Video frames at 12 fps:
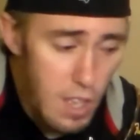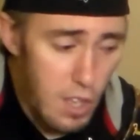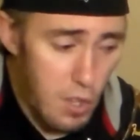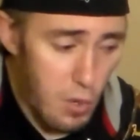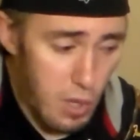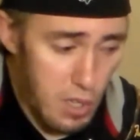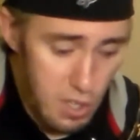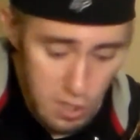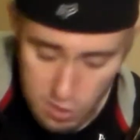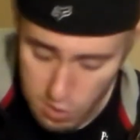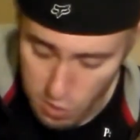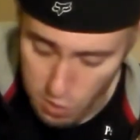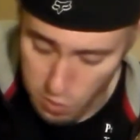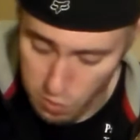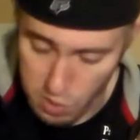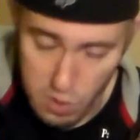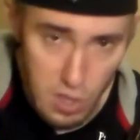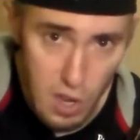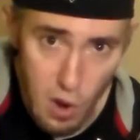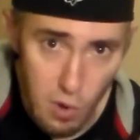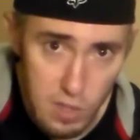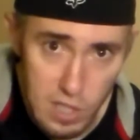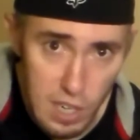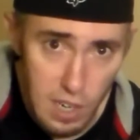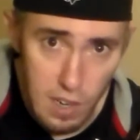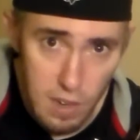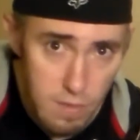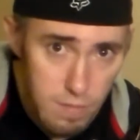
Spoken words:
you could just use the notes here.